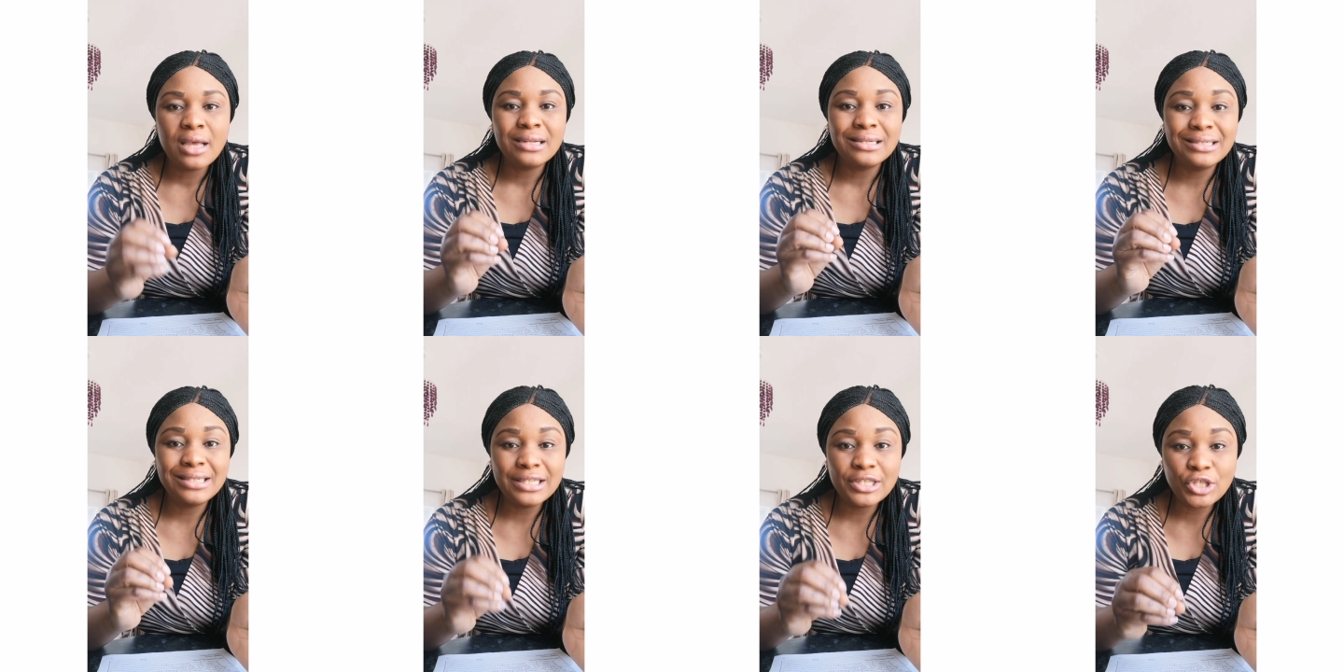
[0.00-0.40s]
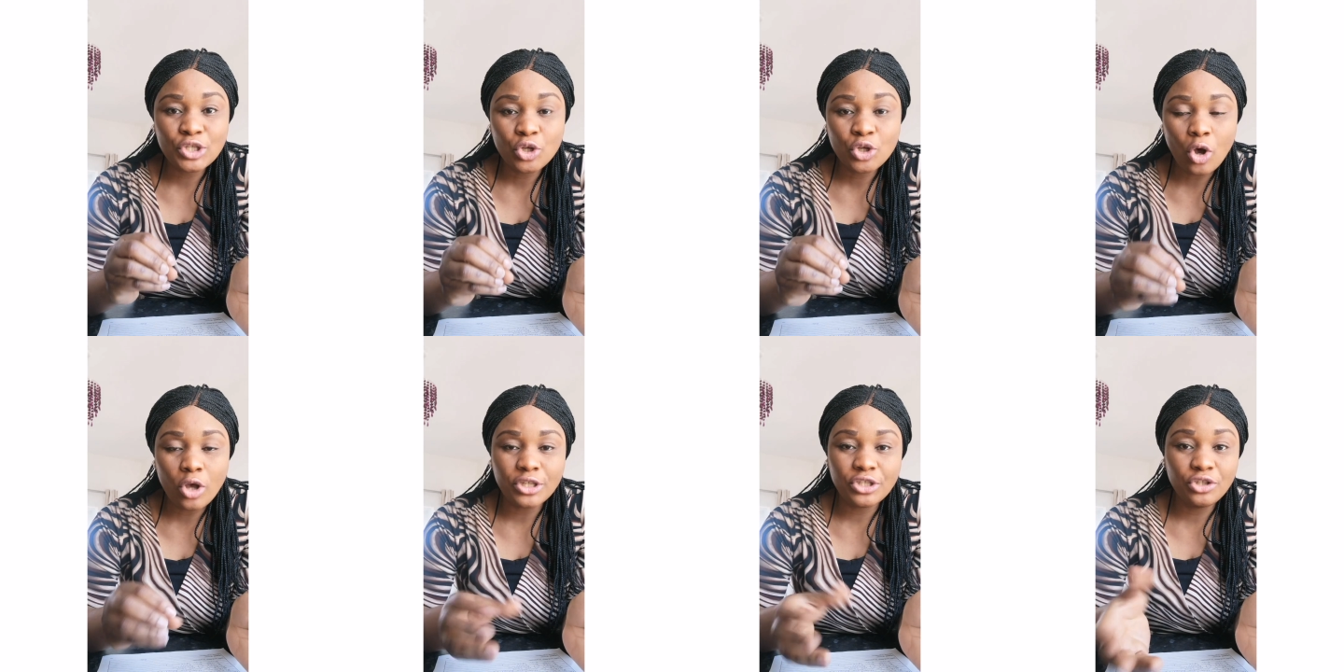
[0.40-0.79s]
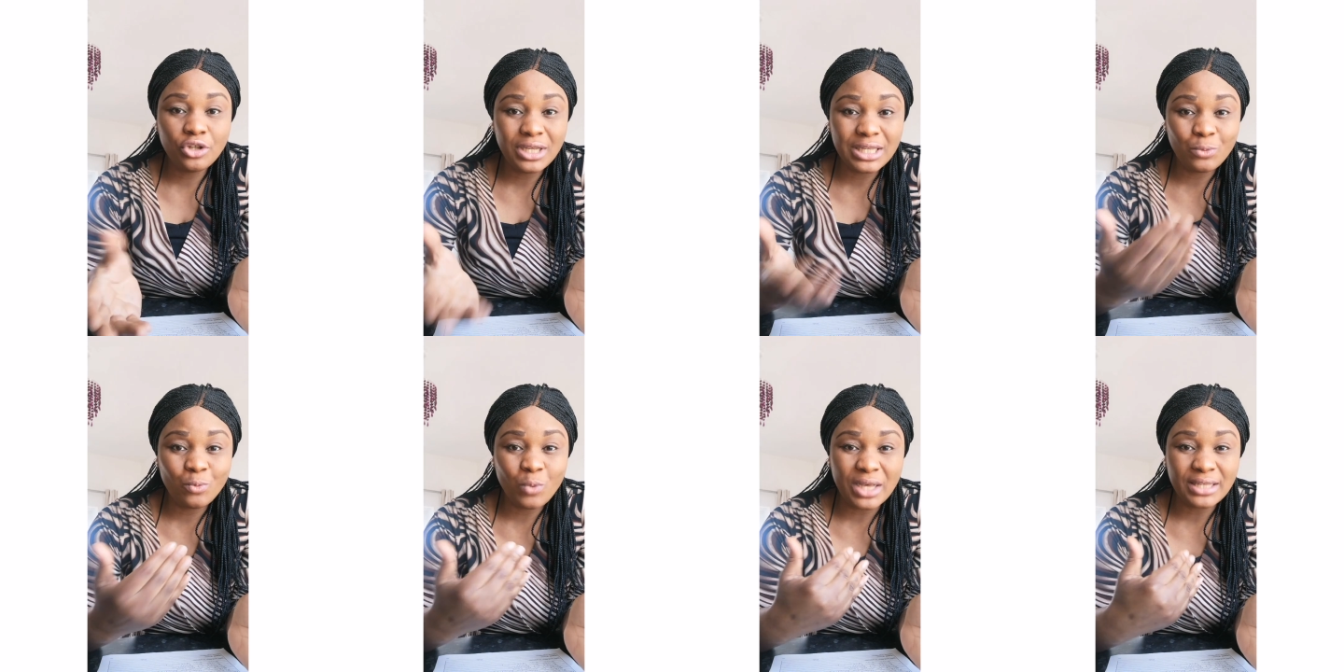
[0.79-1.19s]

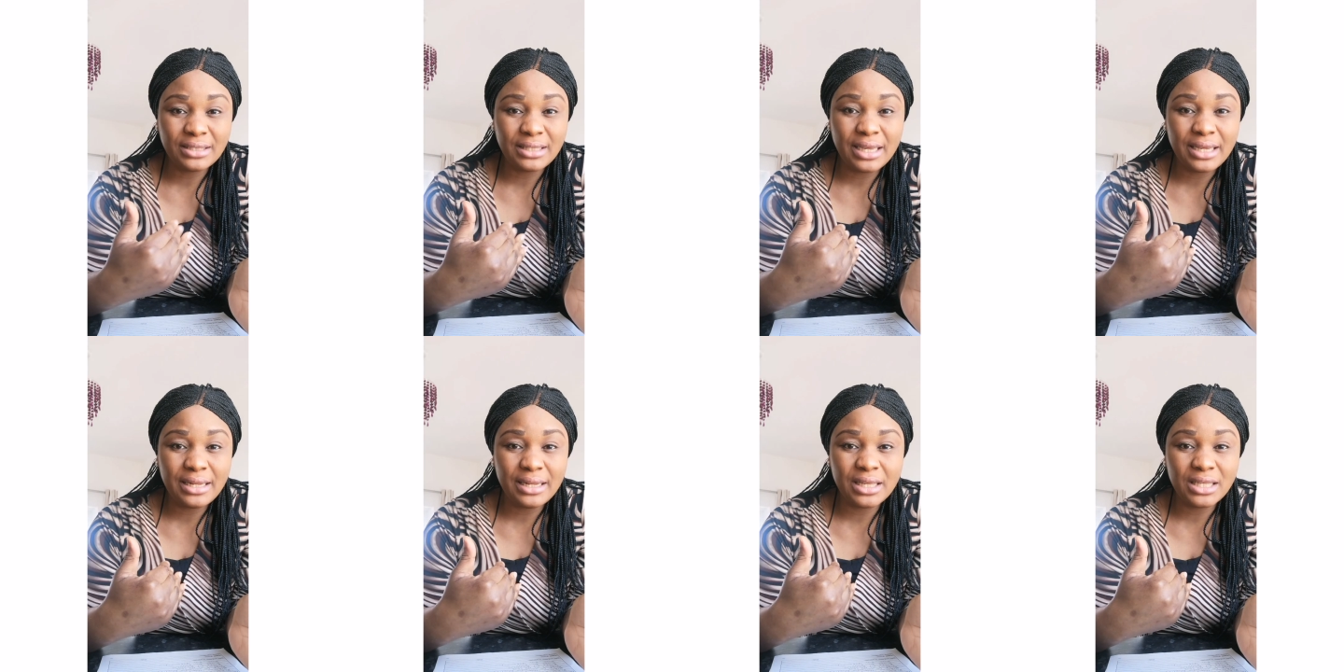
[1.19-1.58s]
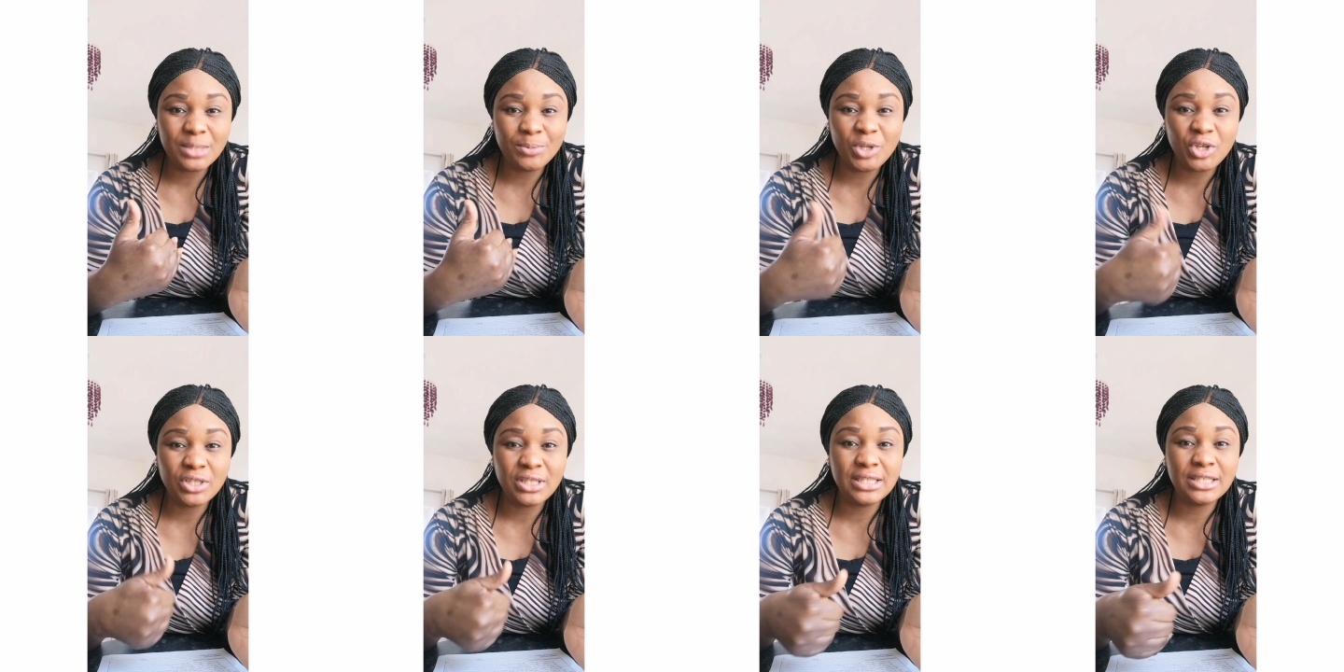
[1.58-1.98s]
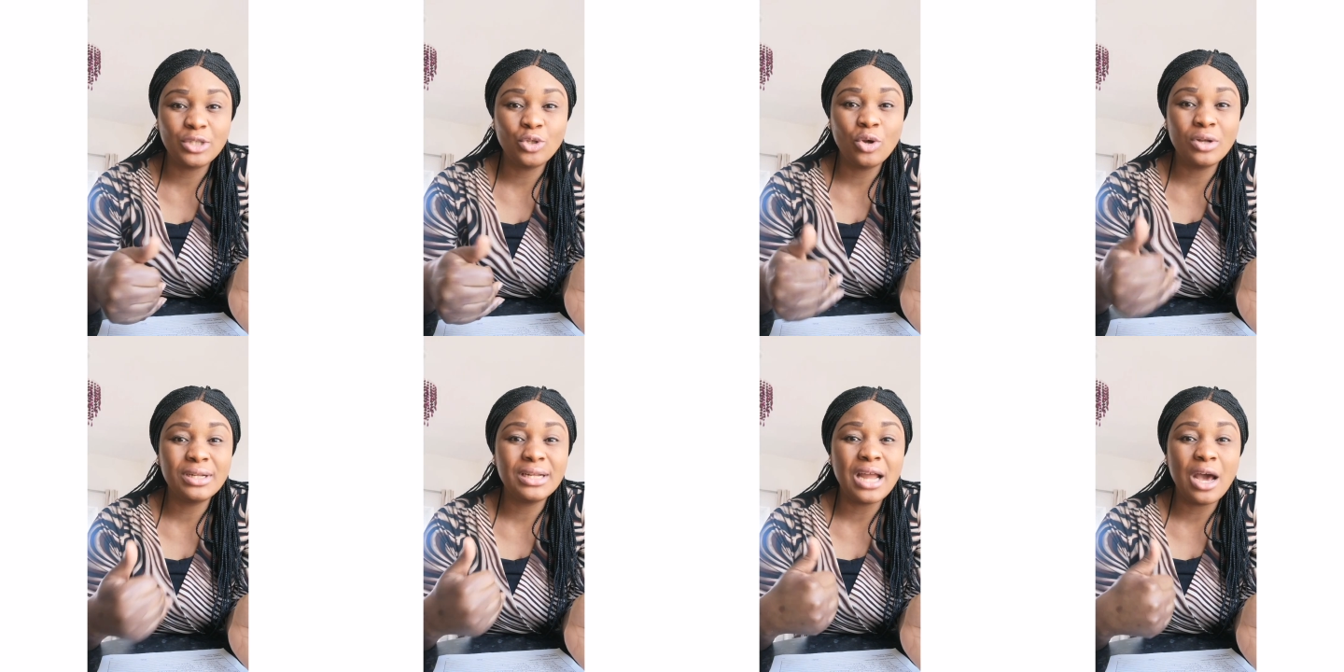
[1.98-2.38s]
We're saying this because it's
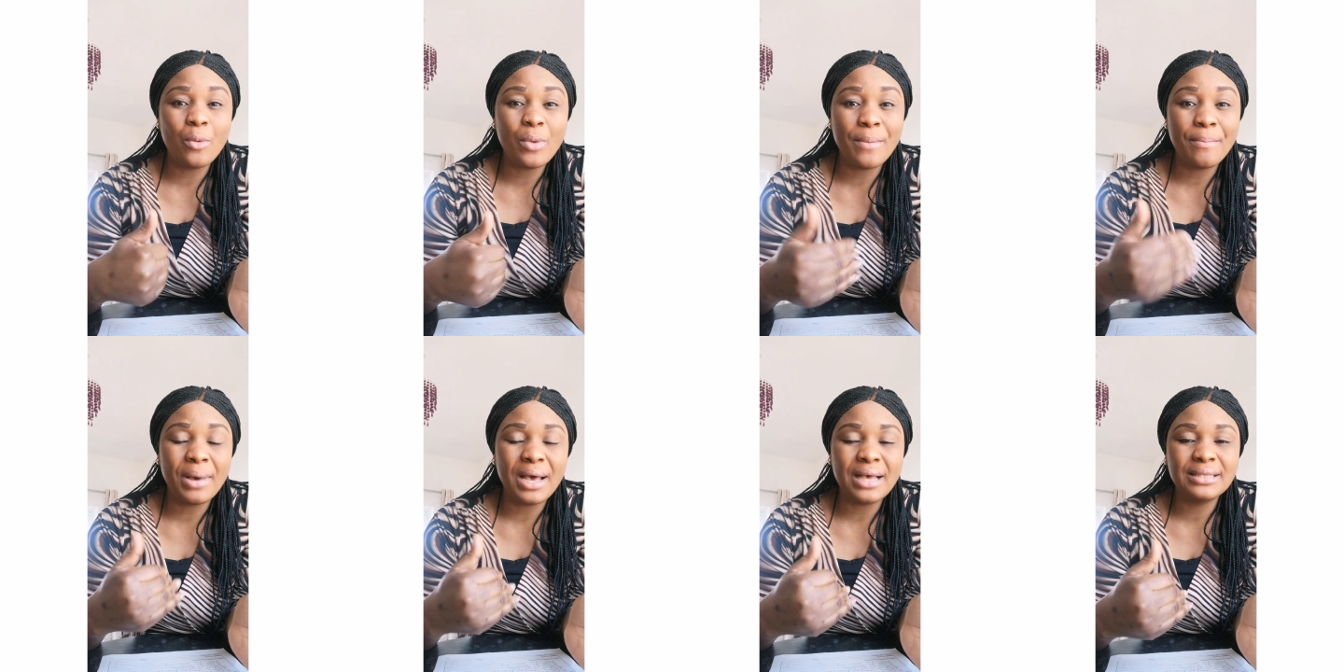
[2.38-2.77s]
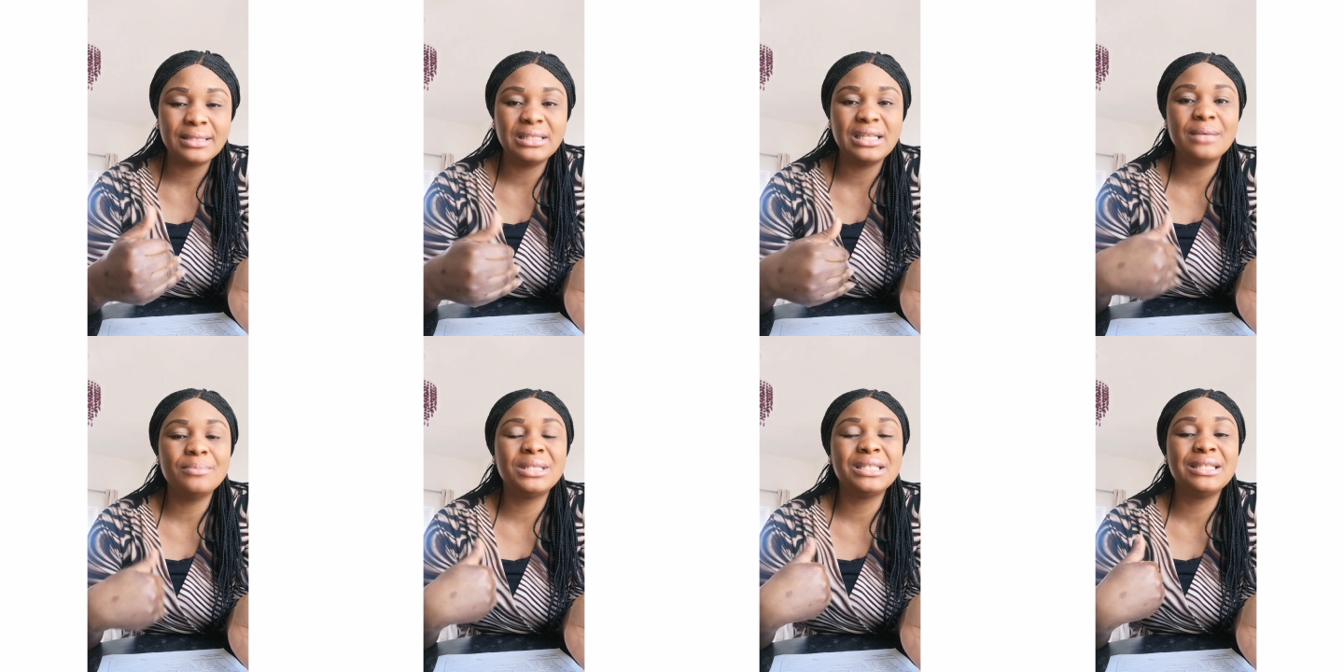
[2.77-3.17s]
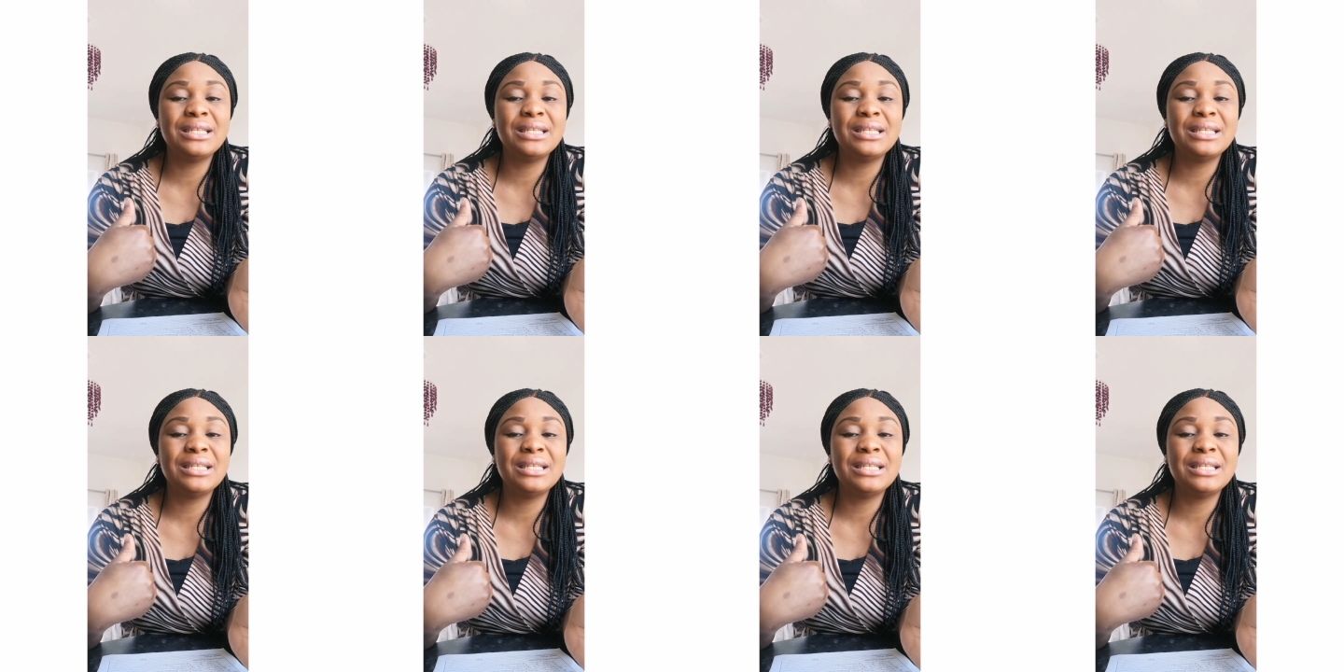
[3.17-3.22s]
done now in past tense.